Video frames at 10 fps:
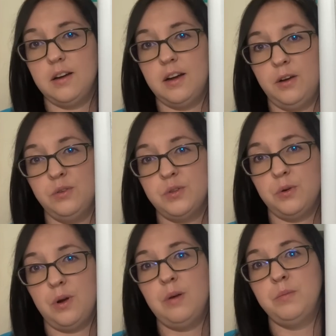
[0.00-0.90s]
I
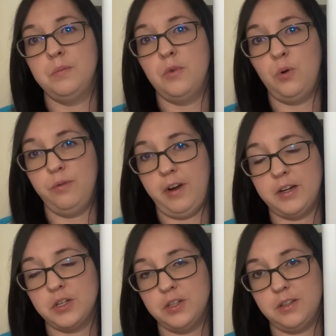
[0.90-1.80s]
also am
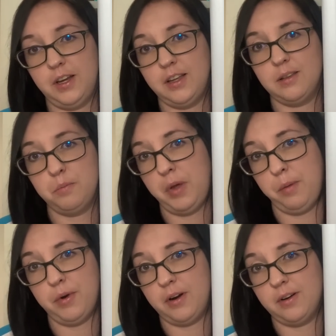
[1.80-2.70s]
old-fashioned and like
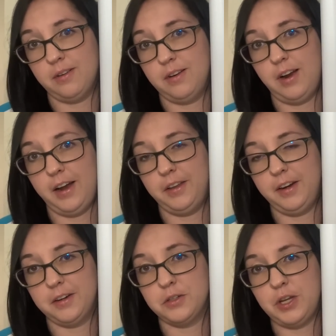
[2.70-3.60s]
paper and
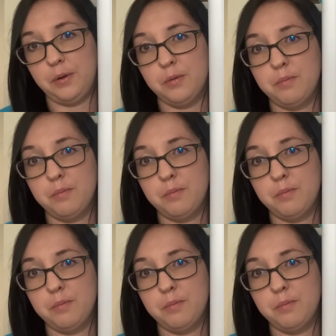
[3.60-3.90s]
highlighter too.